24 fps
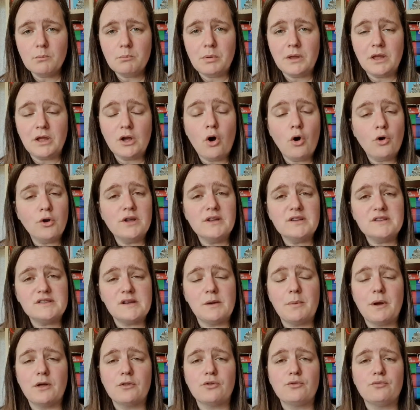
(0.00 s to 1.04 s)
be honest
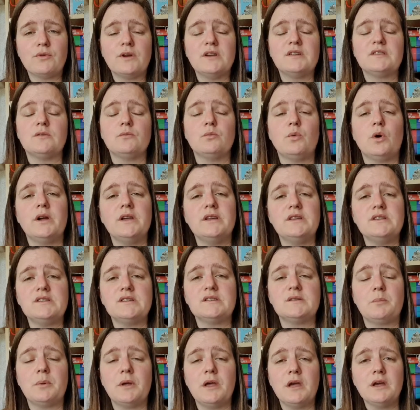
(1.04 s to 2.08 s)
about the reason why he's
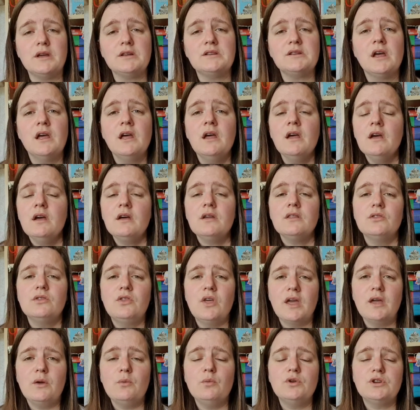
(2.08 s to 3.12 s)
disappeared,
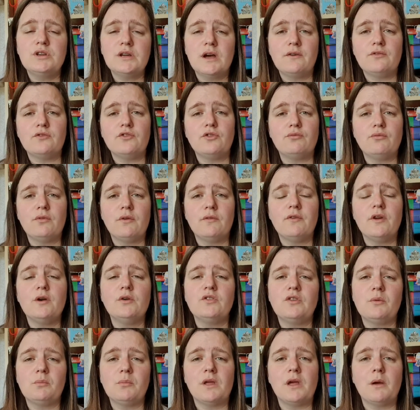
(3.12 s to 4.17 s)
they would have to reveal
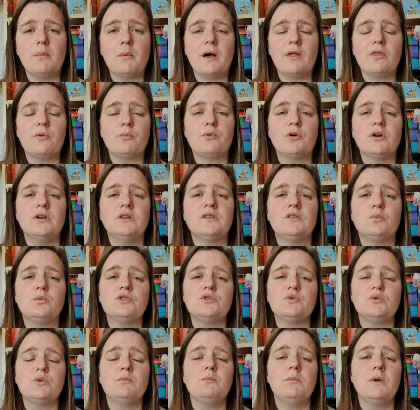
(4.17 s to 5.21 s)
something about the prince,
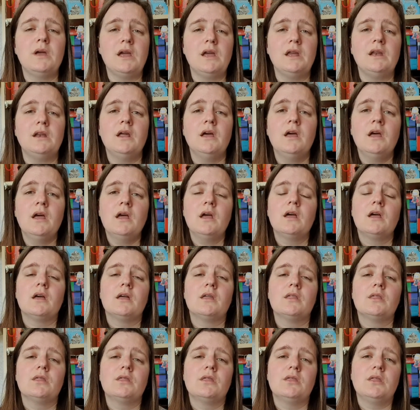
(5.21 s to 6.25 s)
which would mean
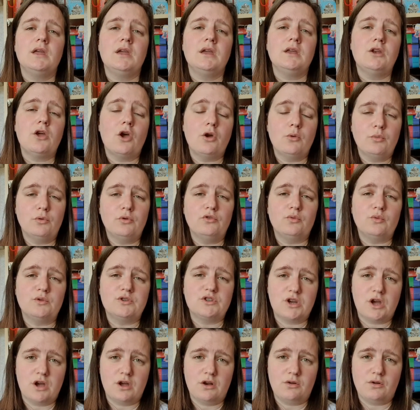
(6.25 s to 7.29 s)
the nobles would
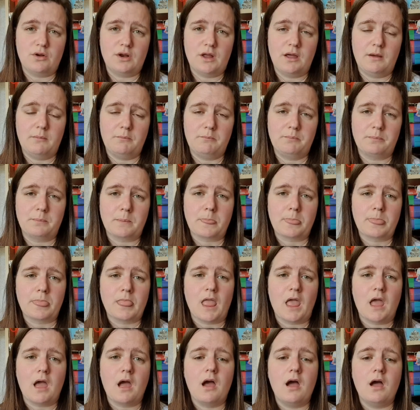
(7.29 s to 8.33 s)
turn on him.
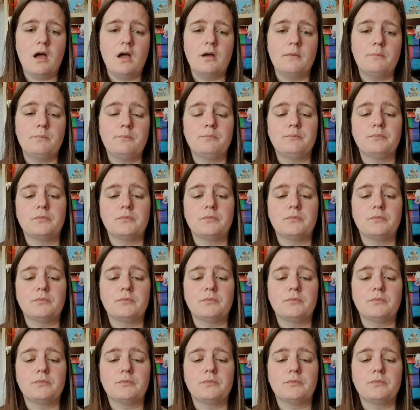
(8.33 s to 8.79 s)
Uh,